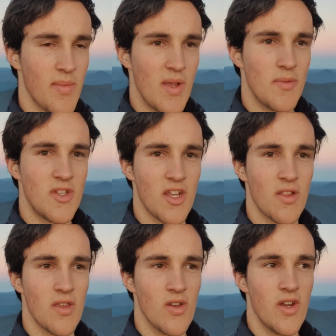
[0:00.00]
going to be
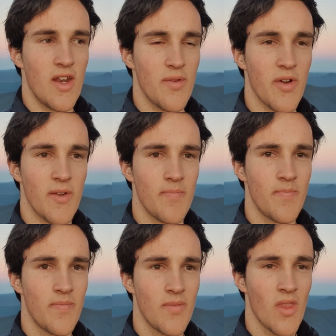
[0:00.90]
particularly good anyway.
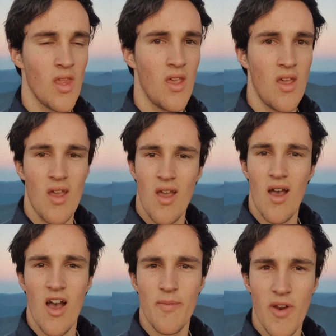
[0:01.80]

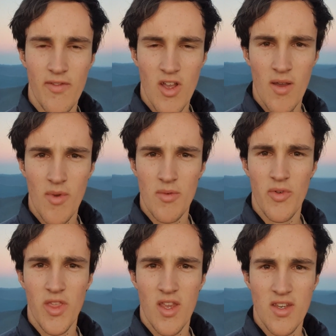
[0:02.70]
But I've gone up
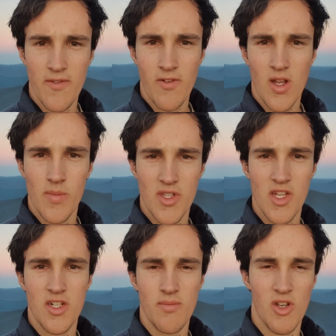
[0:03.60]
with a different
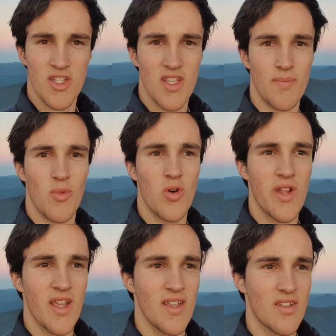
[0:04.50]
composition because the
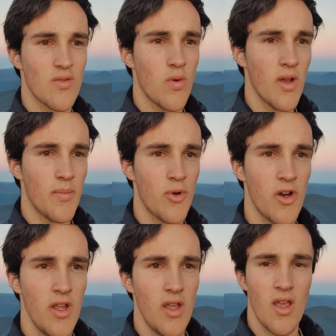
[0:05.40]
morning is quite
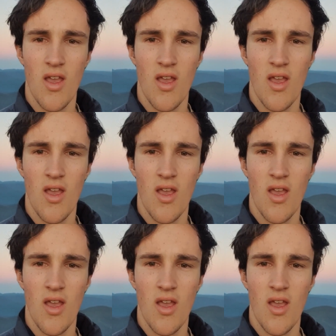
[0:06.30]
pretty.